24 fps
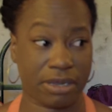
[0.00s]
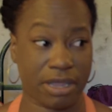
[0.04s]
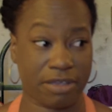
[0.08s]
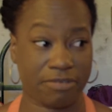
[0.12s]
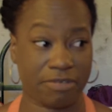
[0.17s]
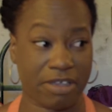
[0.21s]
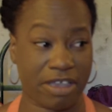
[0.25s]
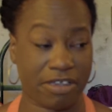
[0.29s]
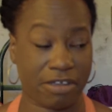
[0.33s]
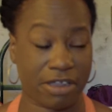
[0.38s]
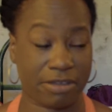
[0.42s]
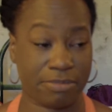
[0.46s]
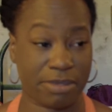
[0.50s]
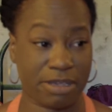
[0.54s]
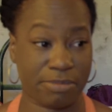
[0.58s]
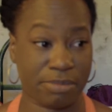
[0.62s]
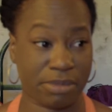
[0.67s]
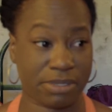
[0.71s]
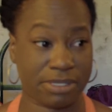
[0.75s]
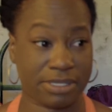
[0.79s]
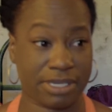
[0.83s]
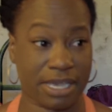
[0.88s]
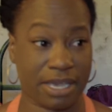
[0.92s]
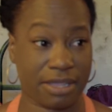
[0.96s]
I've had
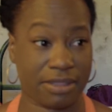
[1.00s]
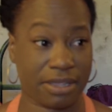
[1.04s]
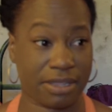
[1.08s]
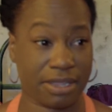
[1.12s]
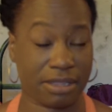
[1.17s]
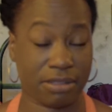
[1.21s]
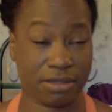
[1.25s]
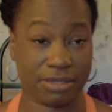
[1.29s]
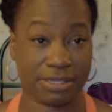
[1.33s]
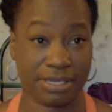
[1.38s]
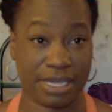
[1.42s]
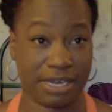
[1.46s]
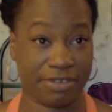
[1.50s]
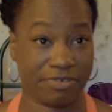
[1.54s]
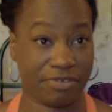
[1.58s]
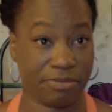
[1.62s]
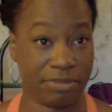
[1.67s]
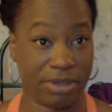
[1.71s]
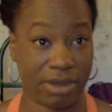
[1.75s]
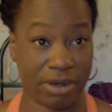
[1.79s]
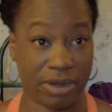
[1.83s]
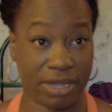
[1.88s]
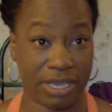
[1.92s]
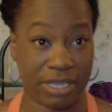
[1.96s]
people say that it looks Native
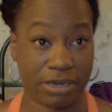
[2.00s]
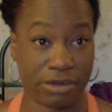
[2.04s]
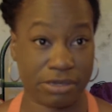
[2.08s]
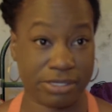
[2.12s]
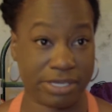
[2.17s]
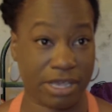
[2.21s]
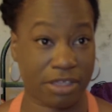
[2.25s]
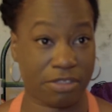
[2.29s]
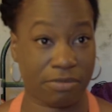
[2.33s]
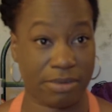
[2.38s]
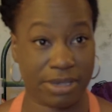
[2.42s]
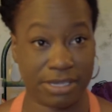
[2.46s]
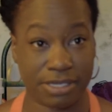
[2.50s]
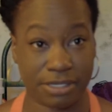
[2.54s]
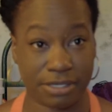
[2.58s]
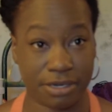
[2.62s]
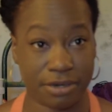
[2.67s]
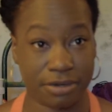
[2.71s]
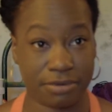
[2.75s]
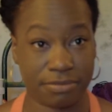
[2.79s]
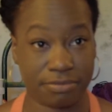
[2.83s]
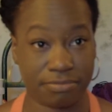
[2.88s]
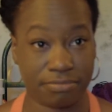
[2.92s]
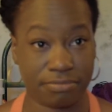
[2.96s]
American or
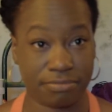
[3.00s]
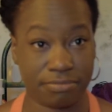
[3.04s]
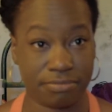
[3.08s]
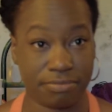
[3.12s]
Southwestern.